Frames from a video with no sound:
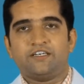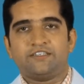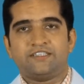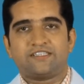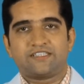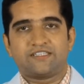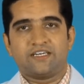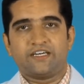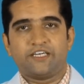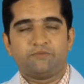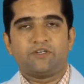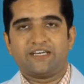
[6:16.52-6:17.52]
this
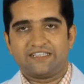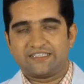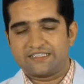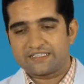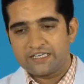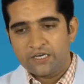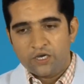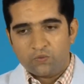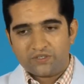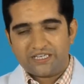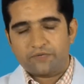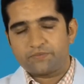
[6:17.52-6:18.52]
hemolysis.
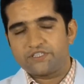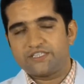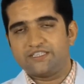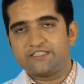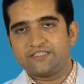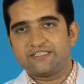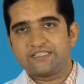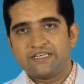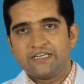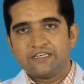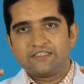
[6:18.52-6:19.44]
What happens here is